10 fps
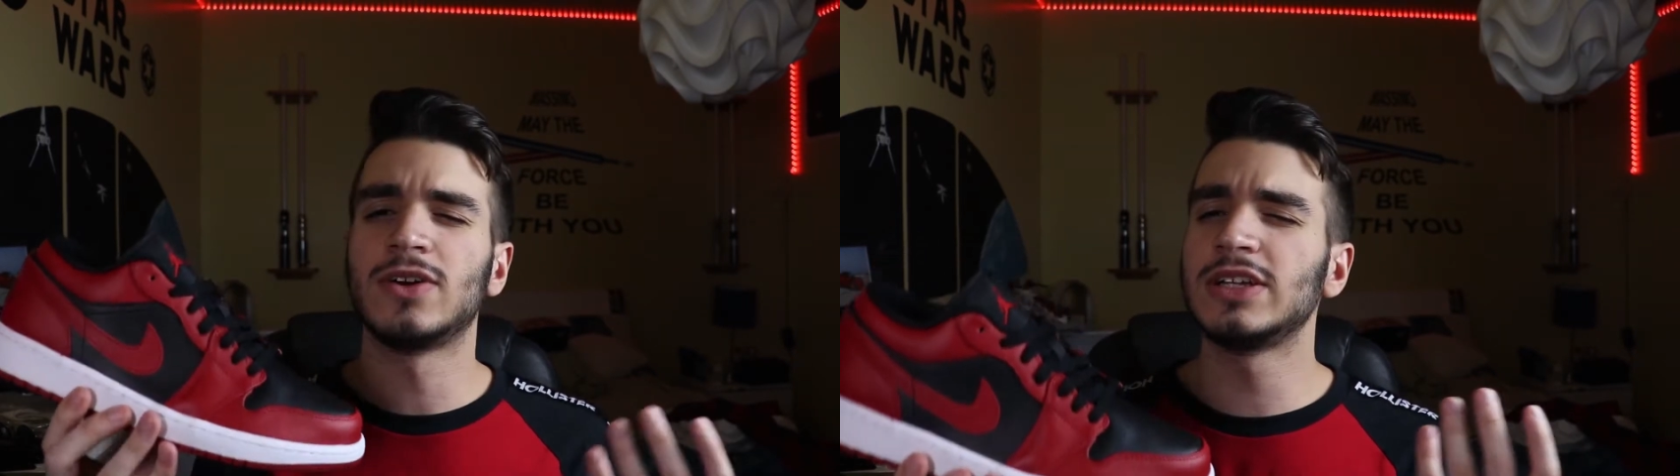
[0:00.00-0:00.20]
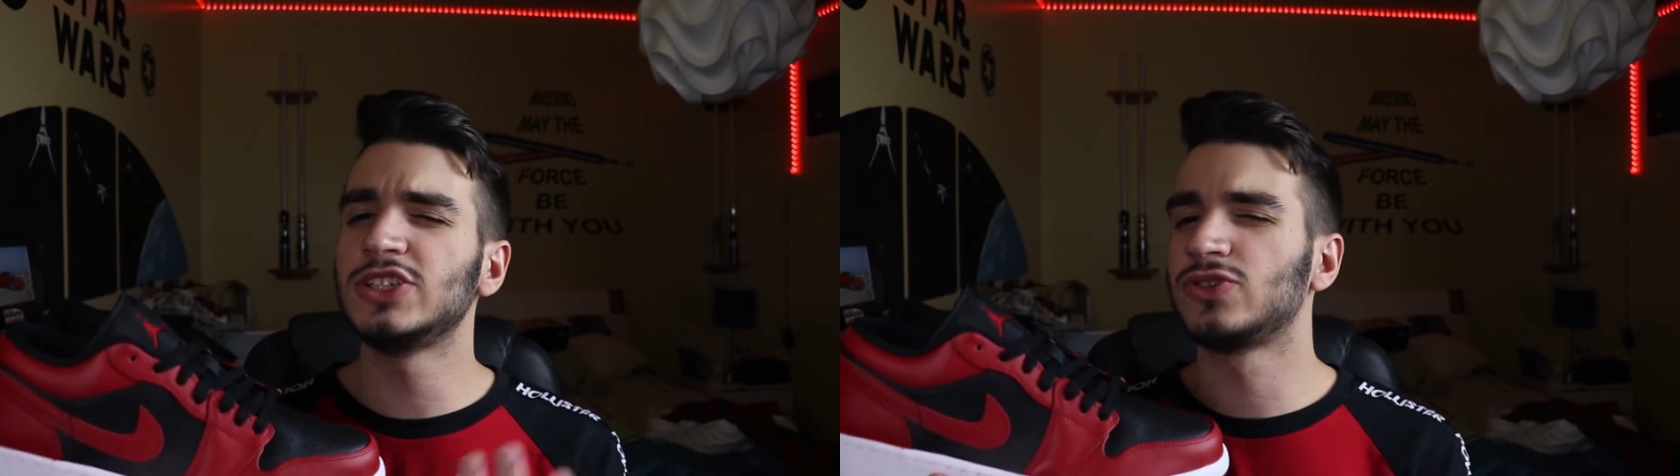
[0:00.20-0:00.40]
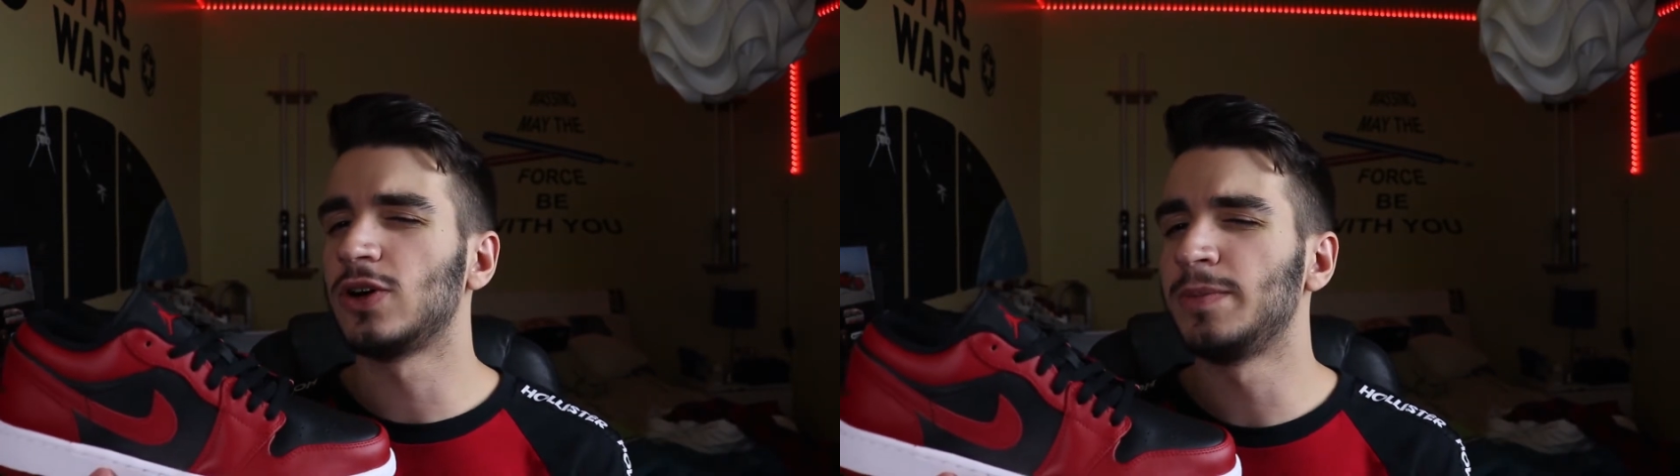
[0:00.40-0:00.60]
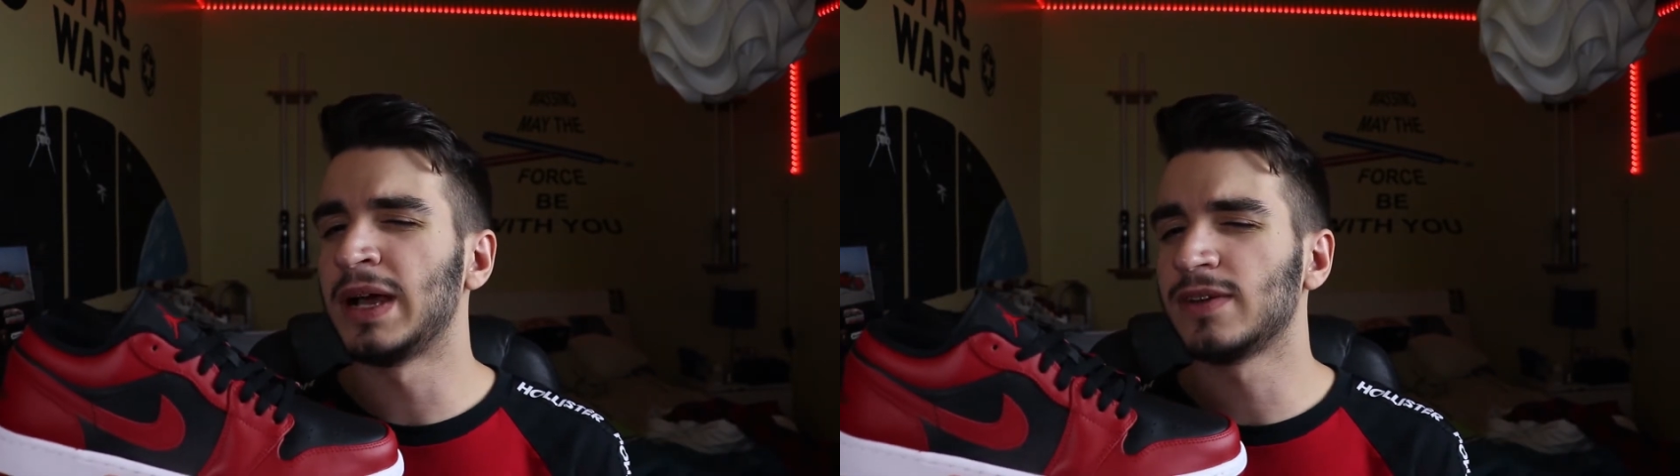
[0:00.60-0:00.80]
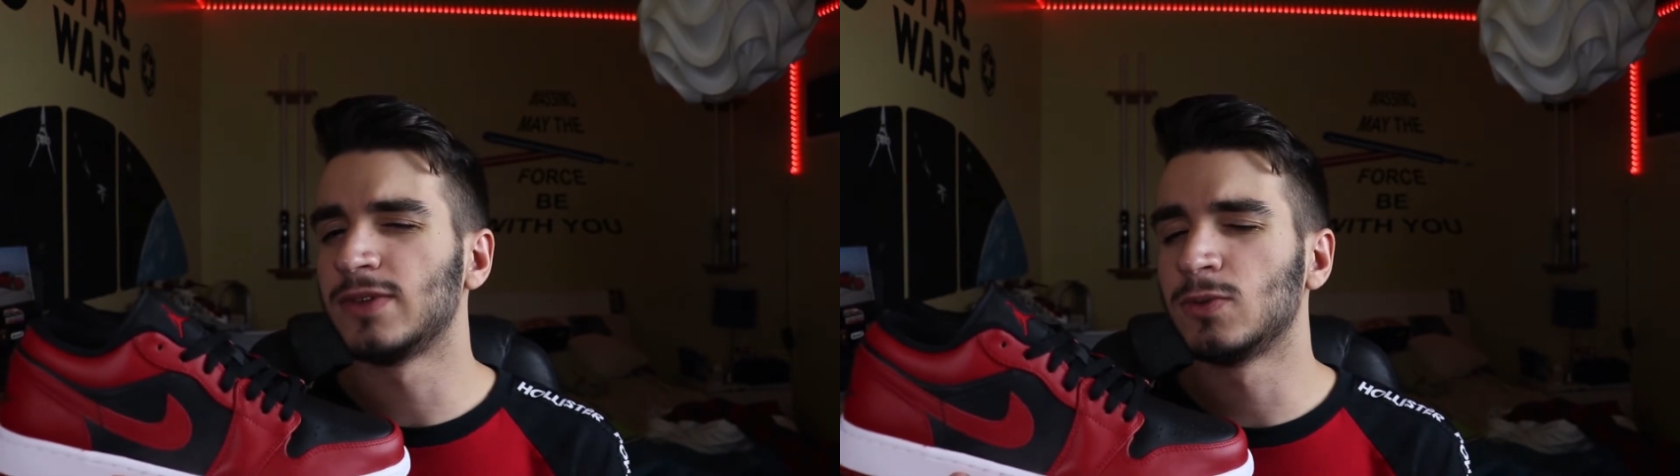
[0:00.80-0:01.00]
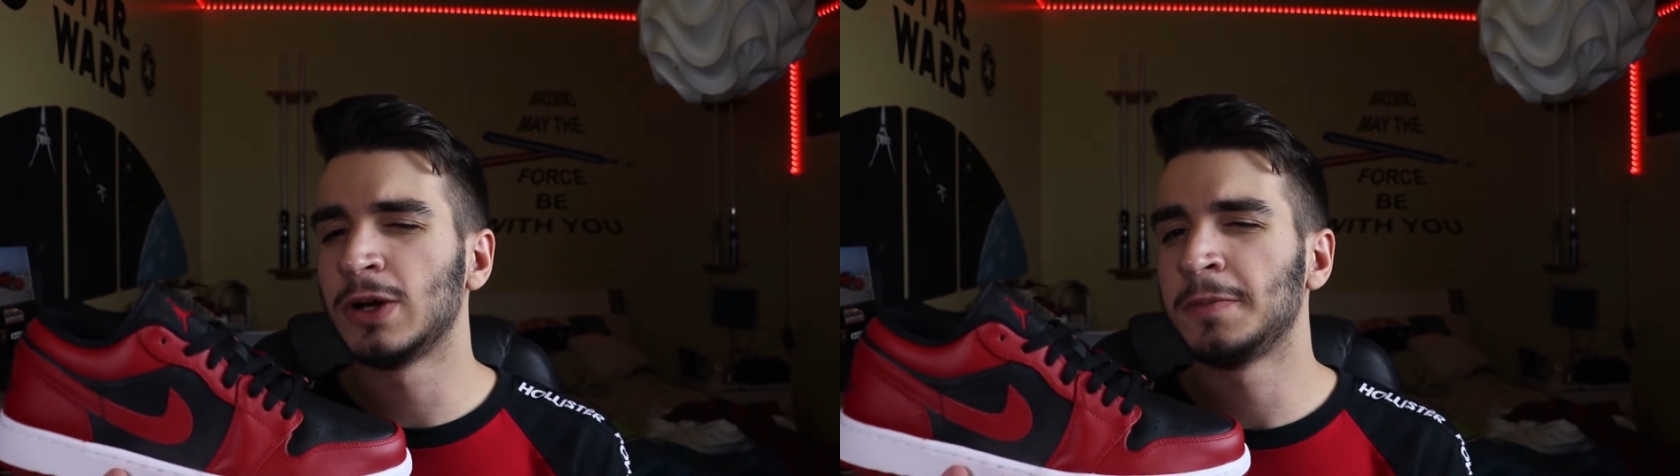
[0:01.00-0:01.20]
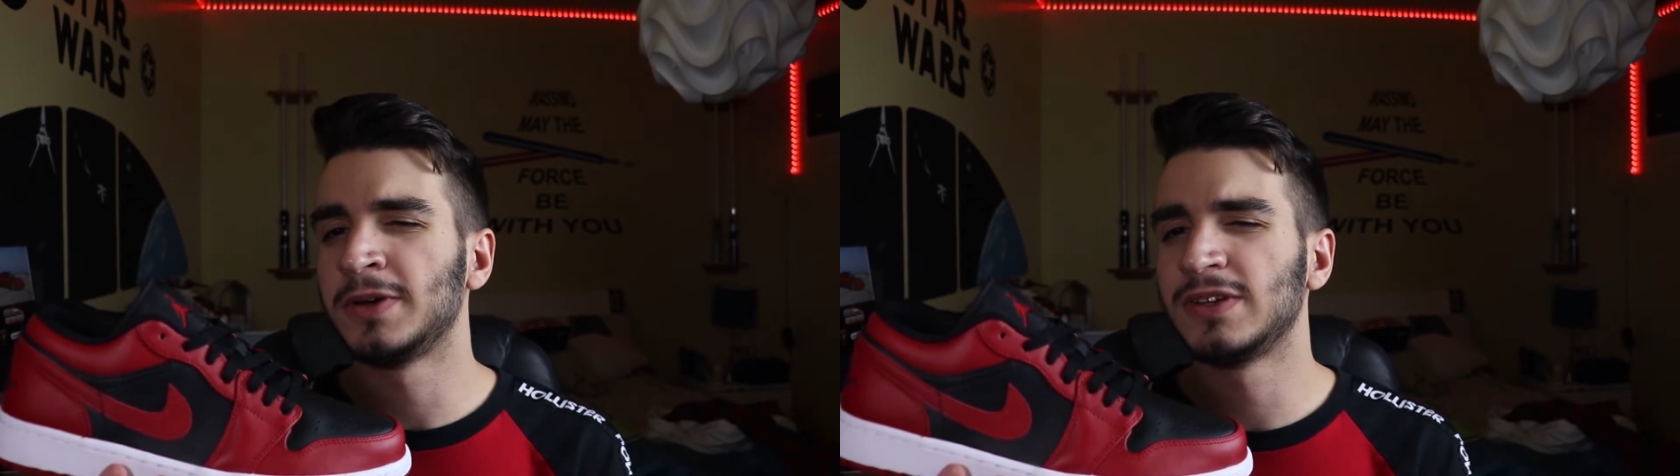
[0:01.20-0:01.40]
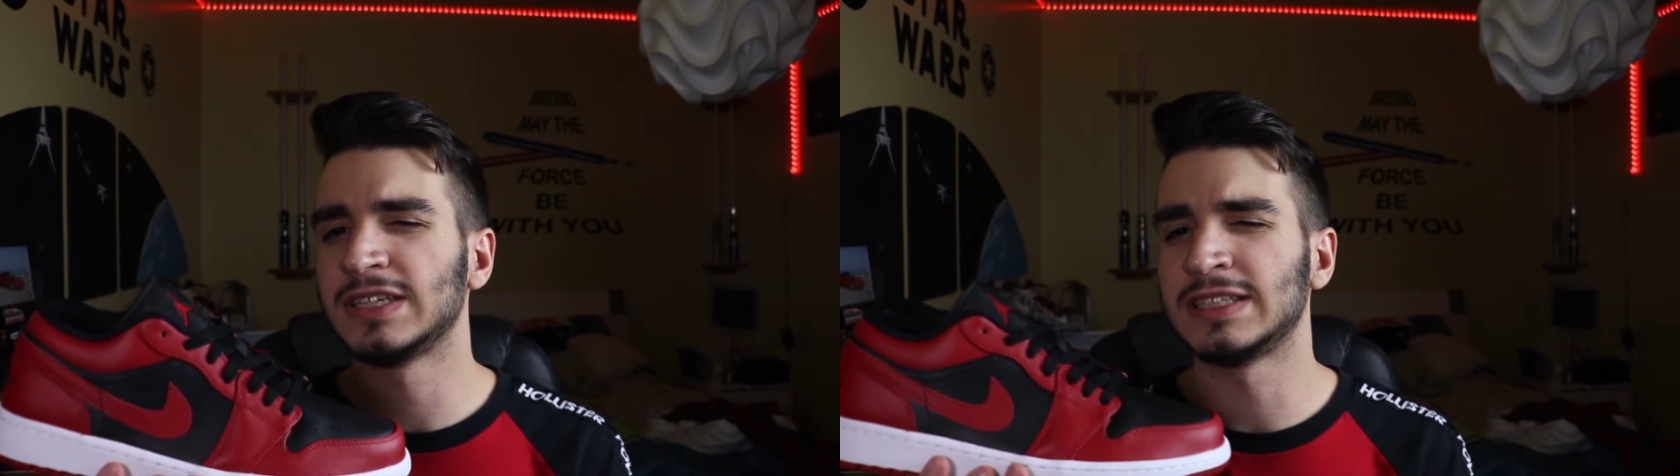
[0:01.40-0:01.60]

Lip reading: The only drawback of the wearability of